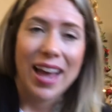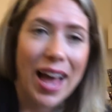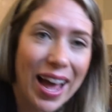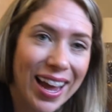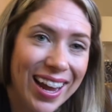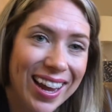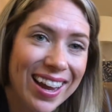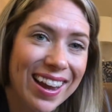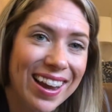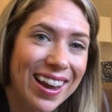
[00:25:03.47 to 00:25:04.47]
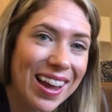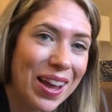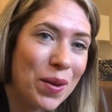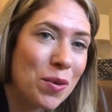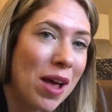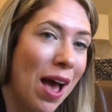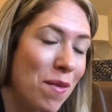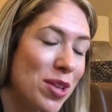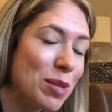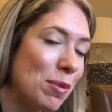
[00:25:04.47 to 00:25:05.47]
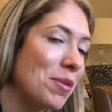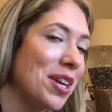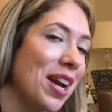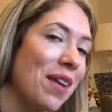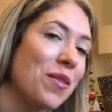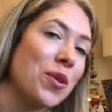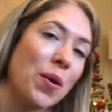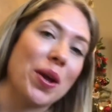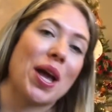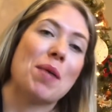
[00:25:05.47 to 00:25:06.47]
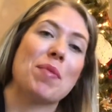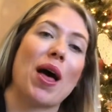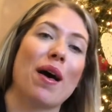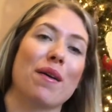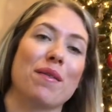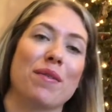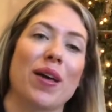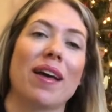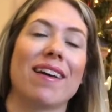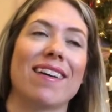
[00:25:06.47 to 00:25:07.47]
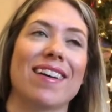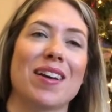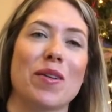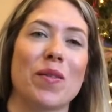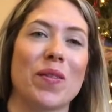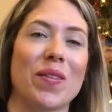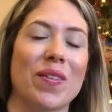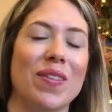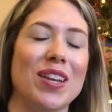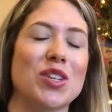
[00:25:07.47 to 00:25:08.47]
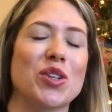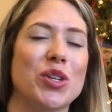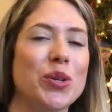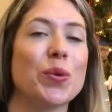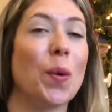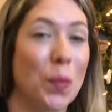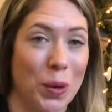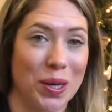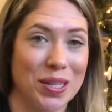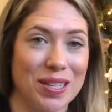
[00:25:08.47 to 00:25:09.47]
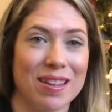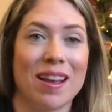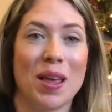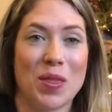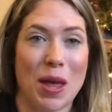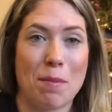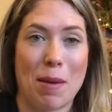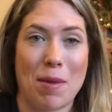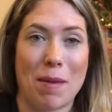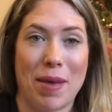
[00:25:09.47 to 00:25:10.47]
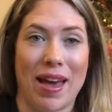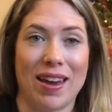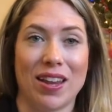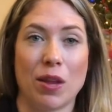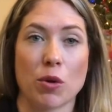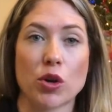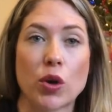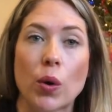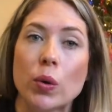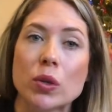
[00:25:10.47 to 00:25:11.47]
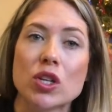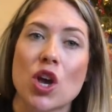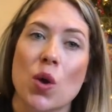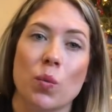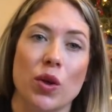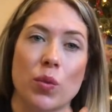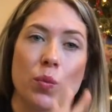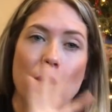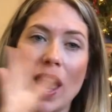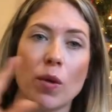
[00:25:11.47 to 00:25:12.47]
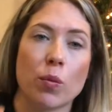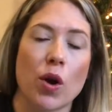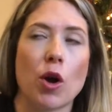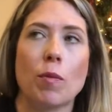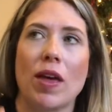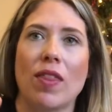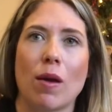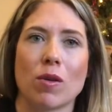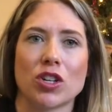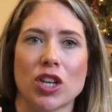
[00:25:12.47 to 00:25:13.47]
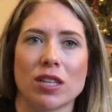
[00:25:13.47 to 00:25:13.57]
I have this memory growing up of these two horns that my mom had. And they were gold with red rope, and they were,